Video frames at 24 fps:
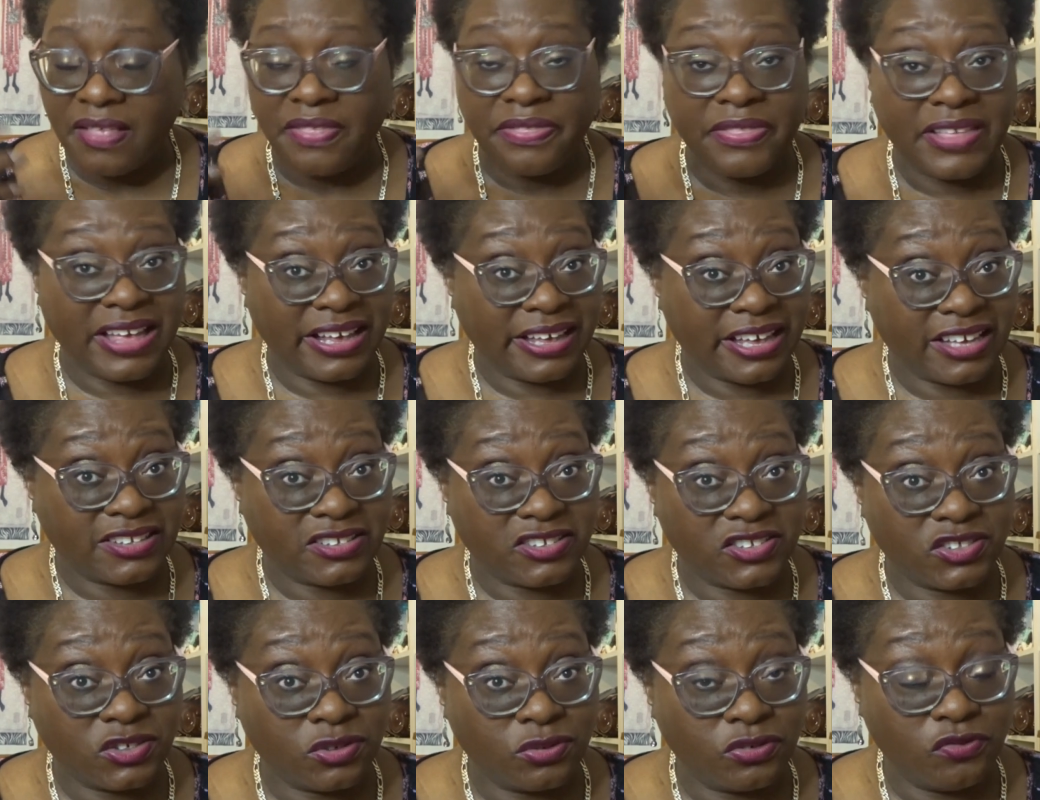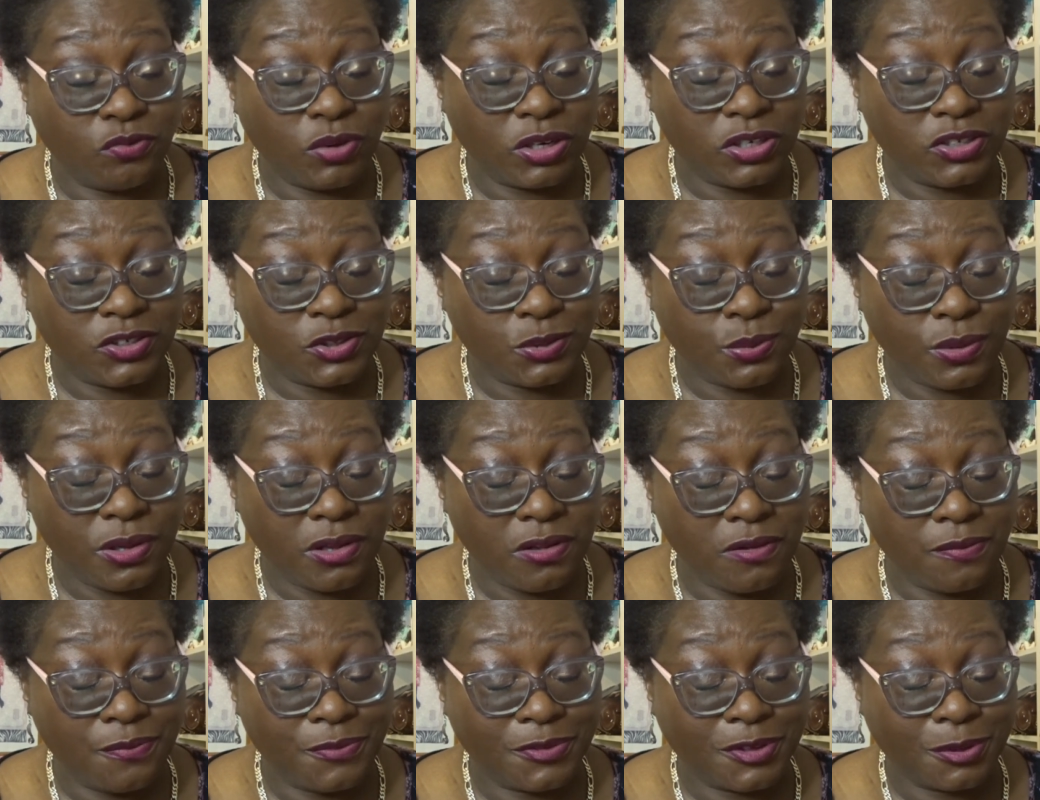That gets a score of 1 as
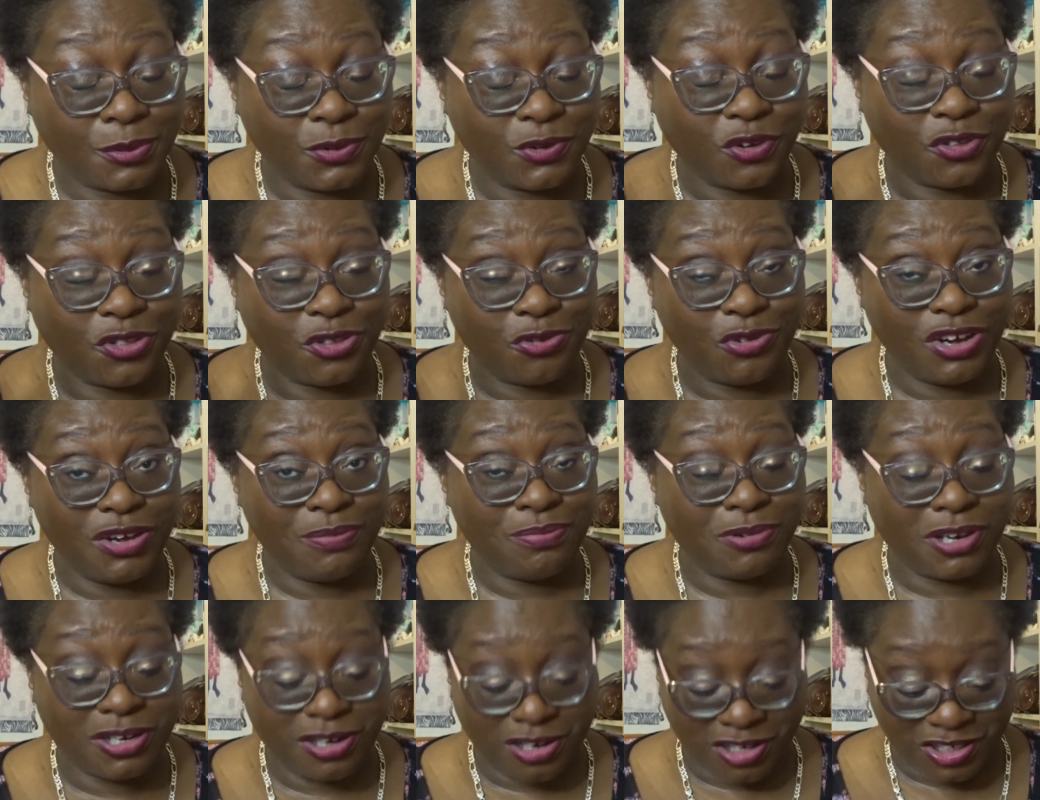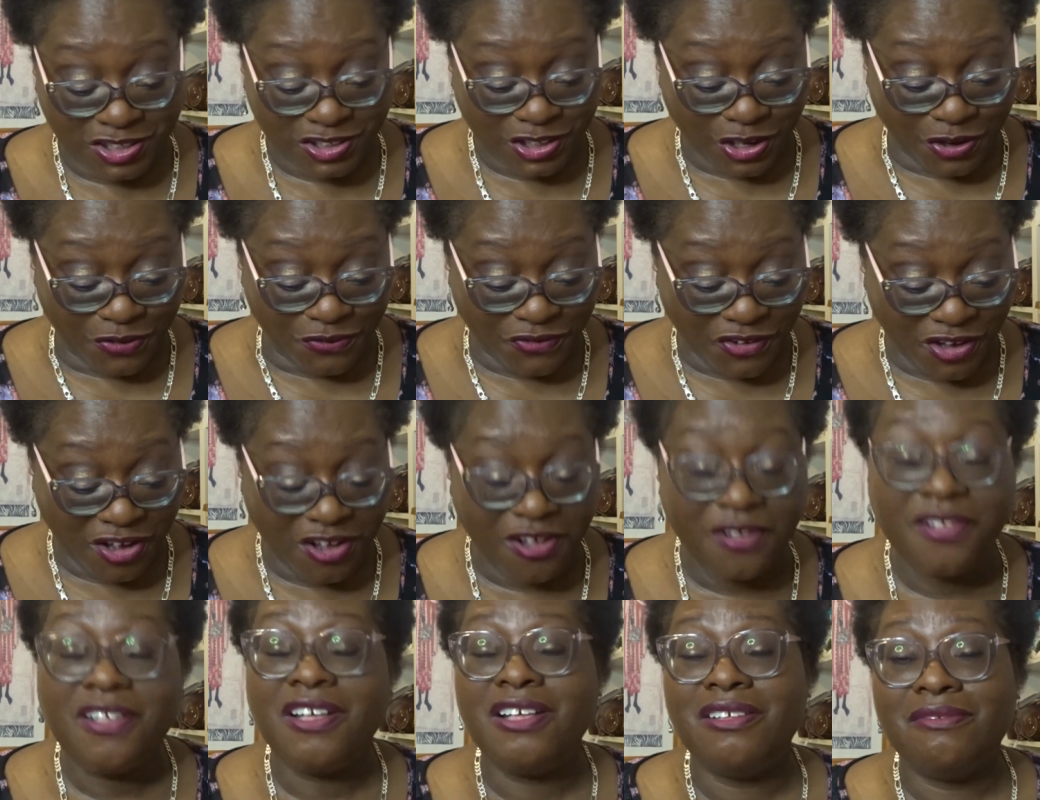well. So we've got 3 products so
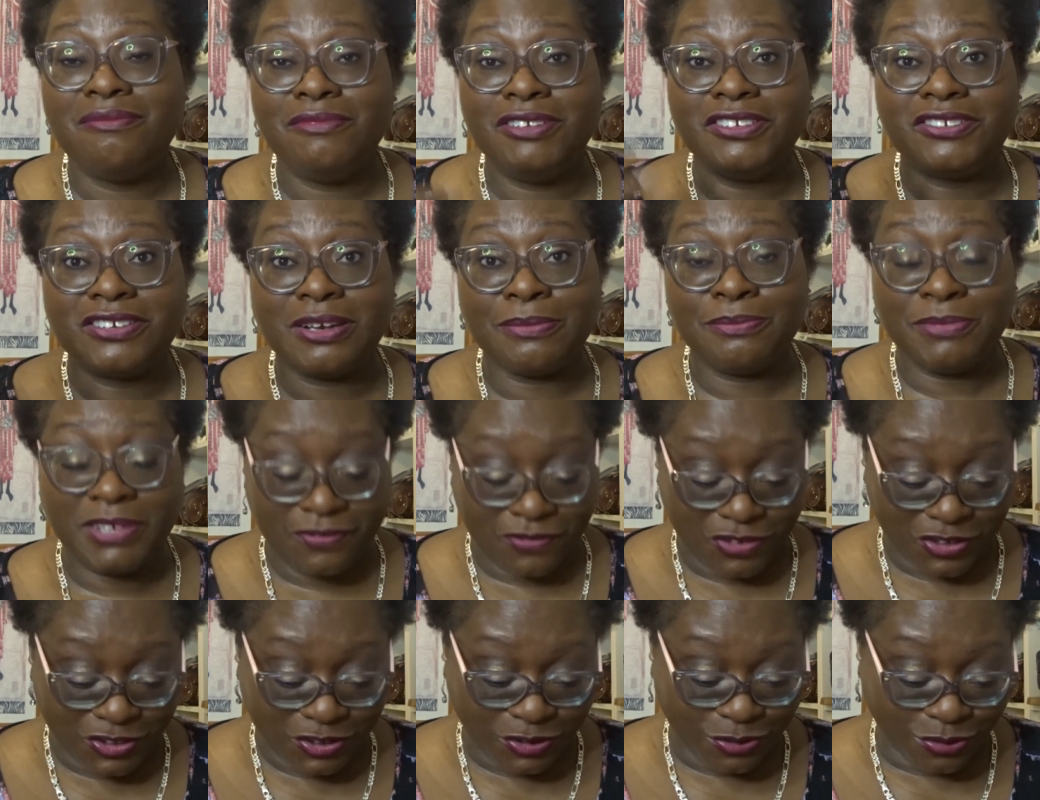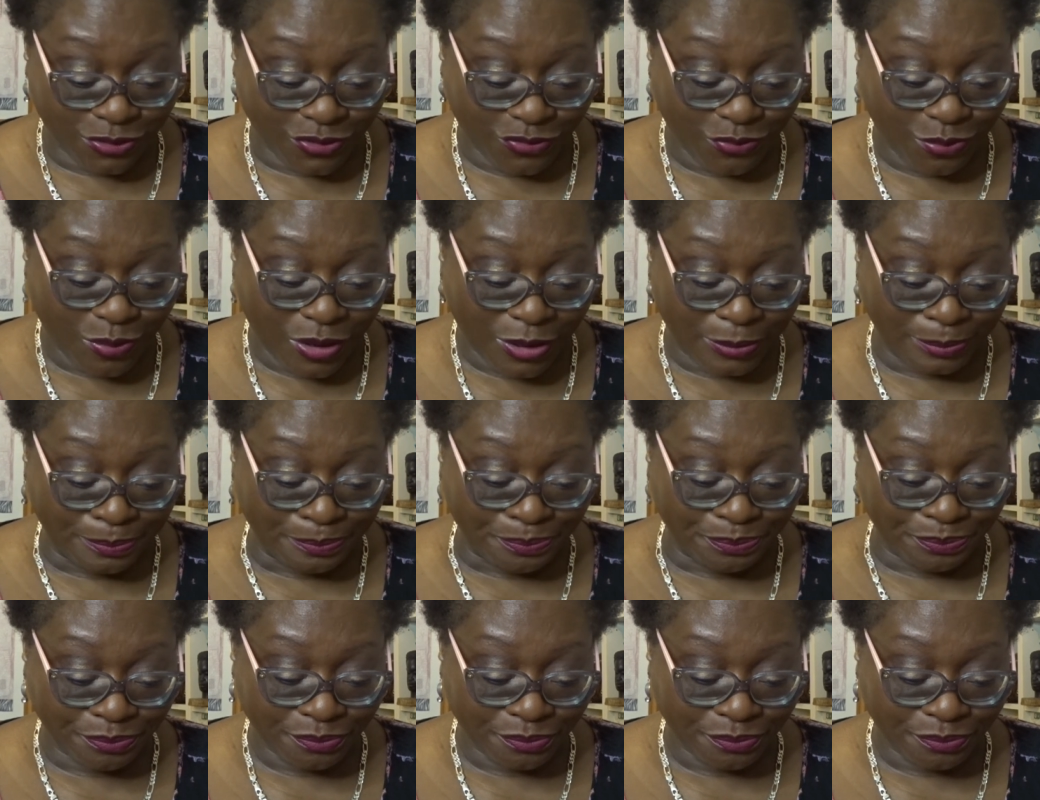far, which I'm giving a score of 1.